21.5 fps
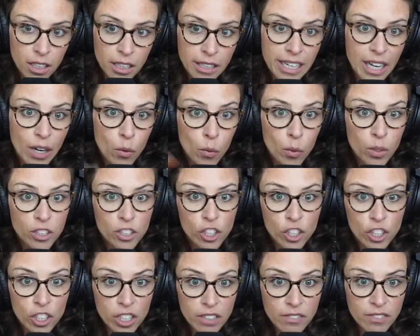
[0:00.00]
Now, what
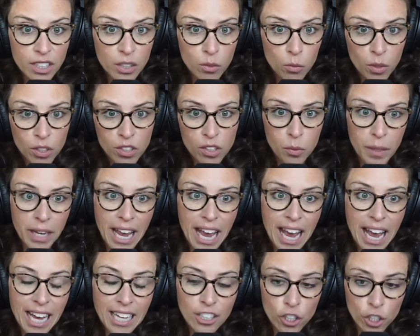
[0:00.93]
shifted once we
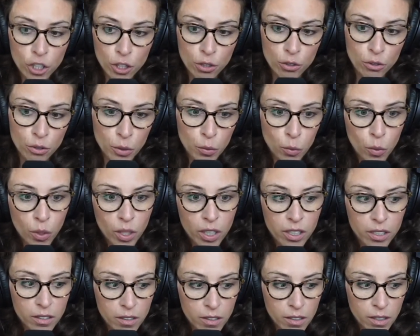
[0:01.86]
had children
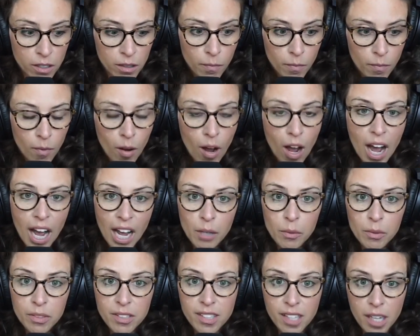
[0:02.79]
was I
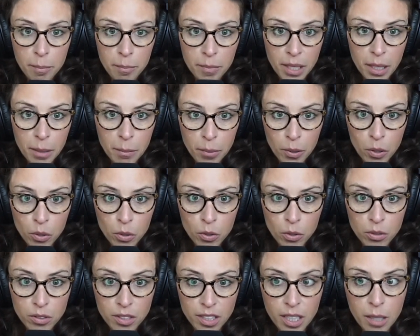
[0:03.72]
was then being
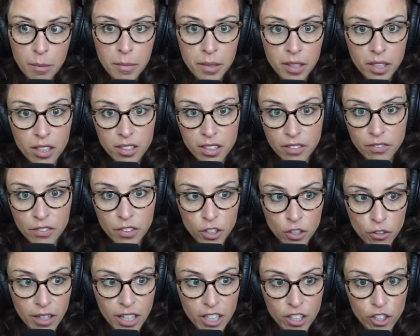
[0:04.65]
pulled in a million different
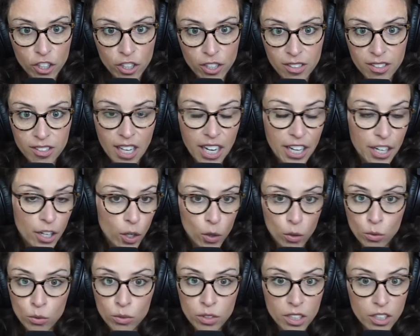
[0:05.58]
directions. I
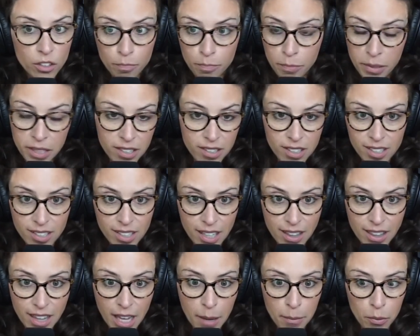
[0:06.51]
owned a business
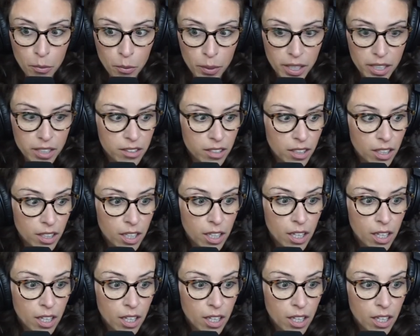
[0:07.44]
at that point.